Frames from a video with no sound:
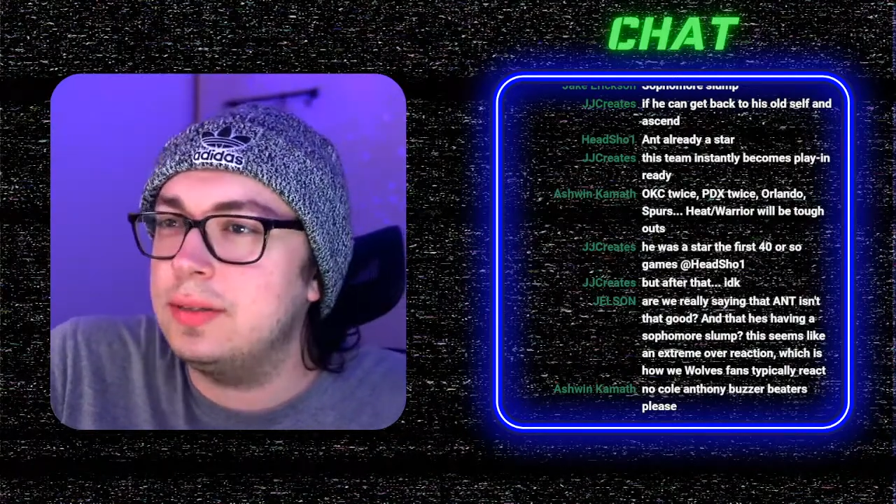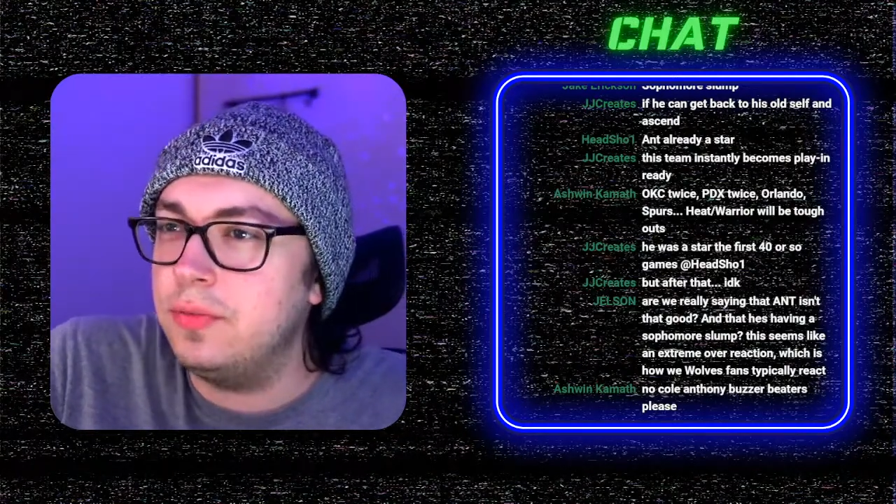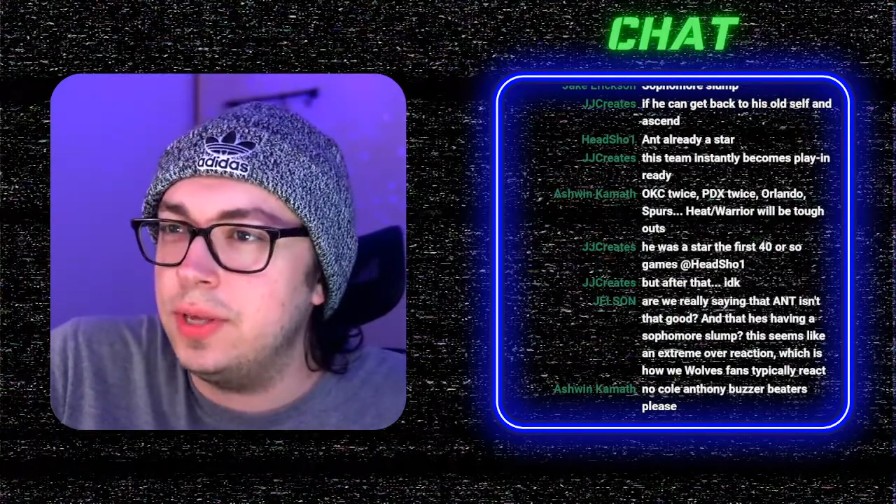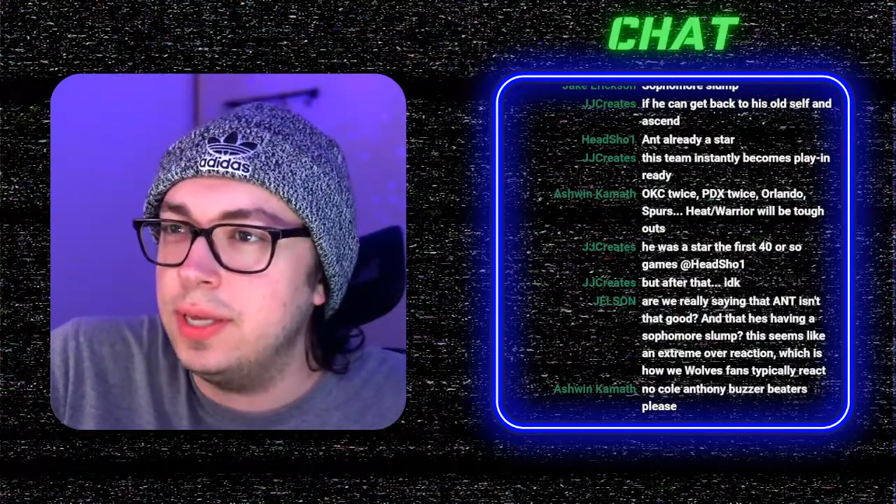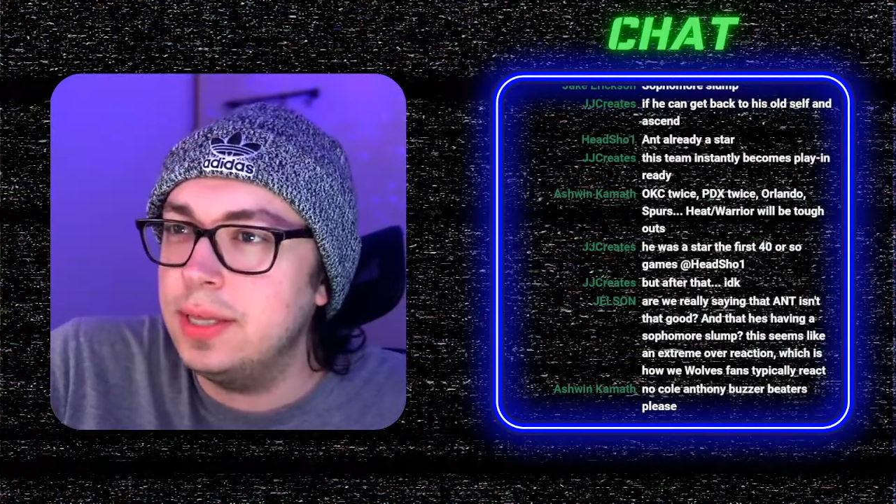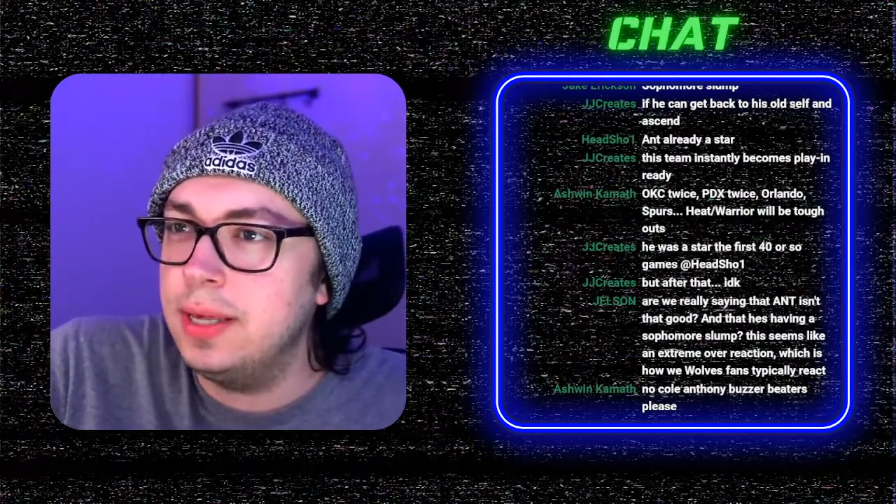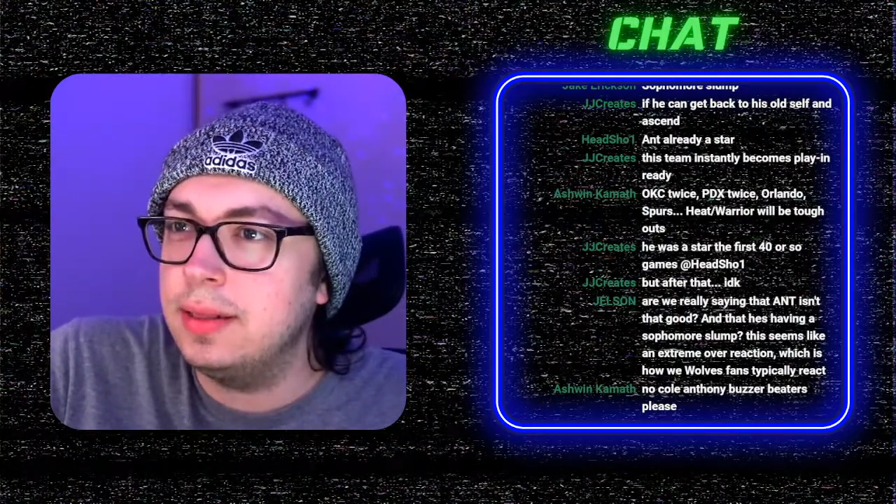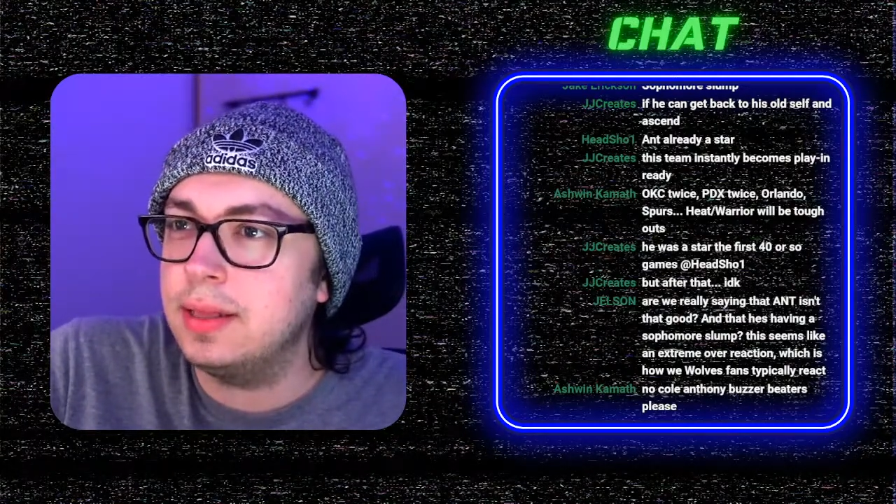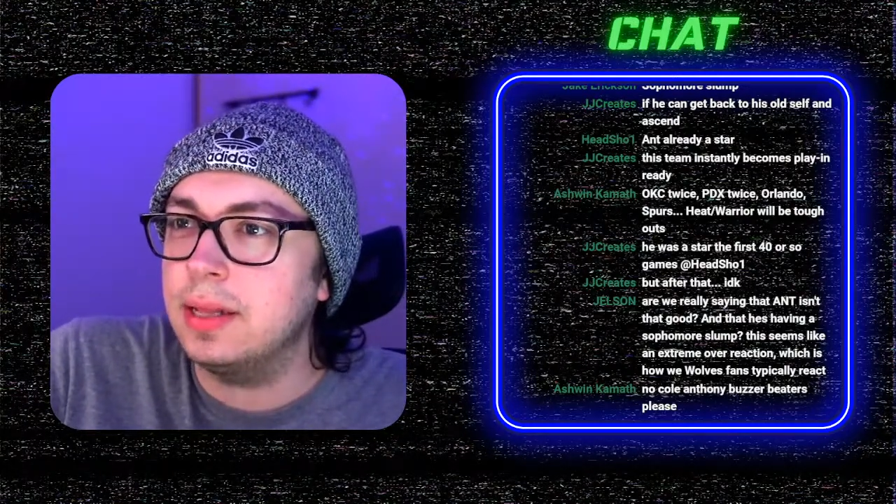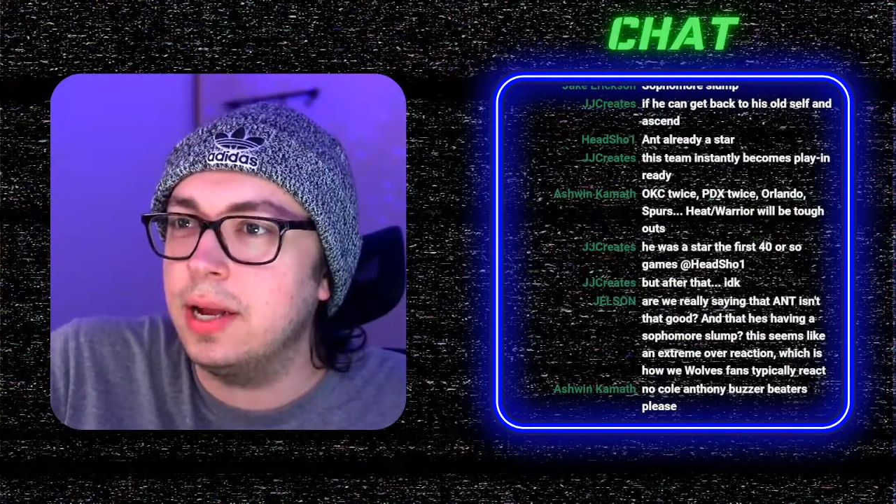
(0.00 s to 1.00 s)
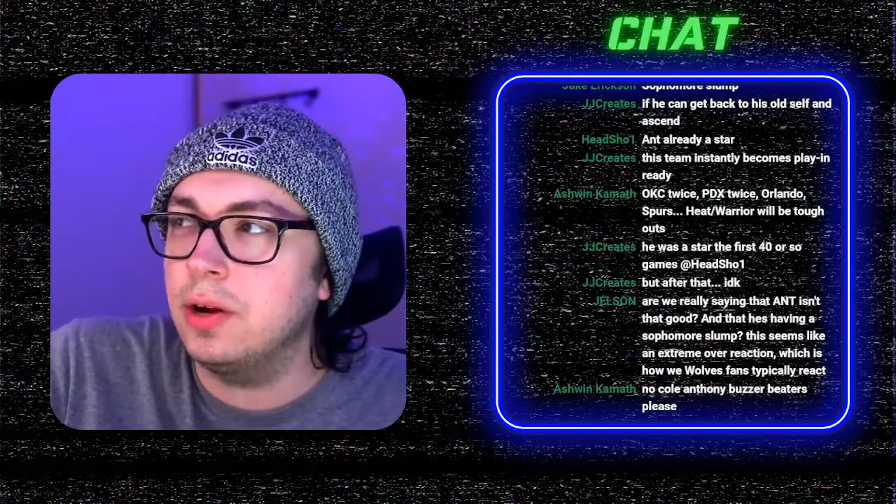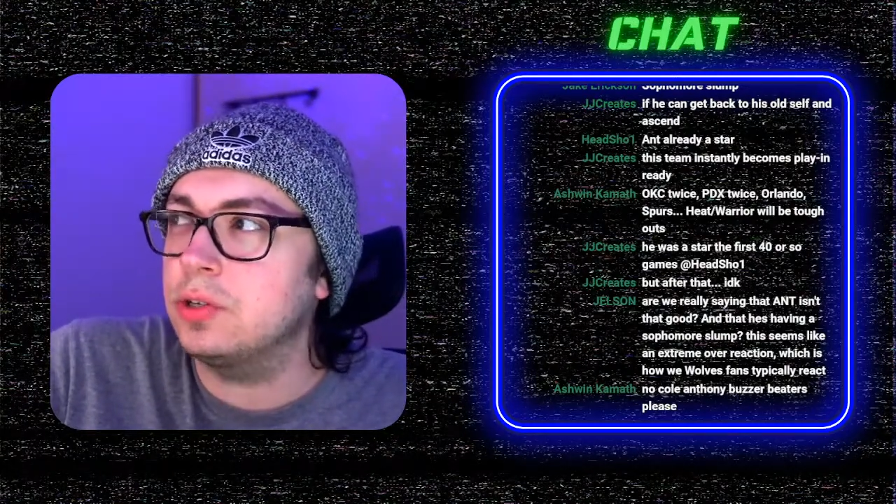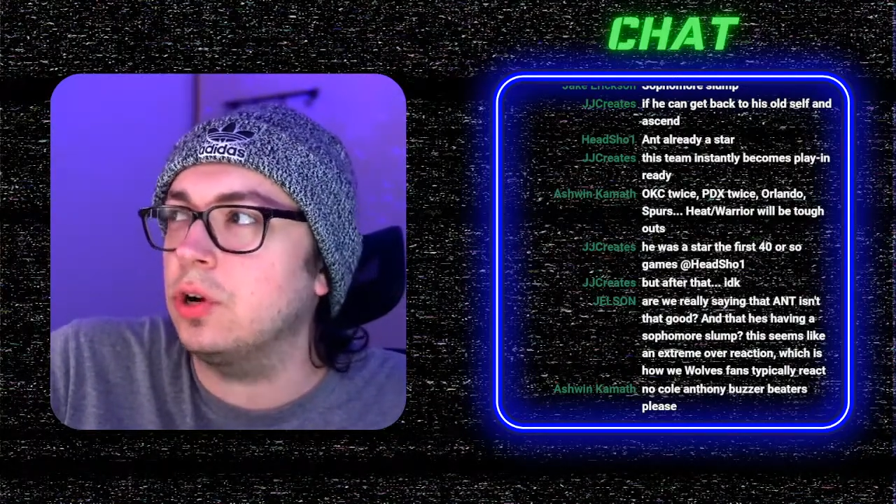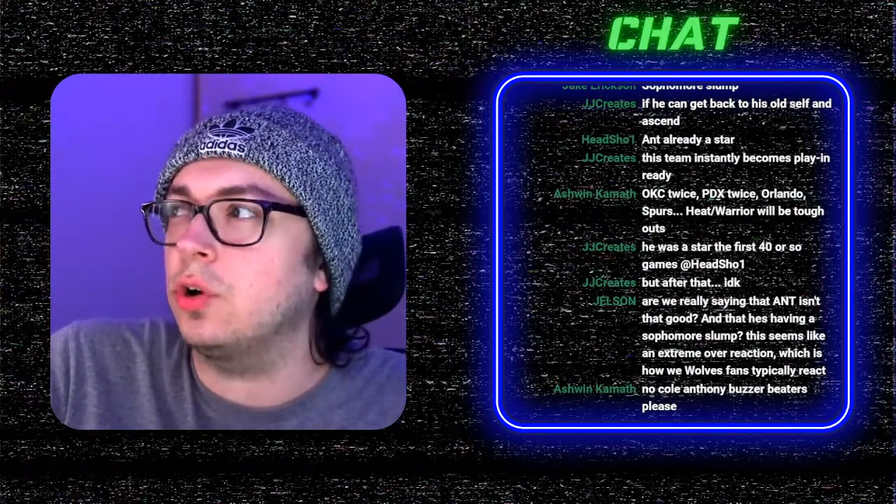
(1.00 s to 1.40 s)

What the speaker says: feeling that the Lakers are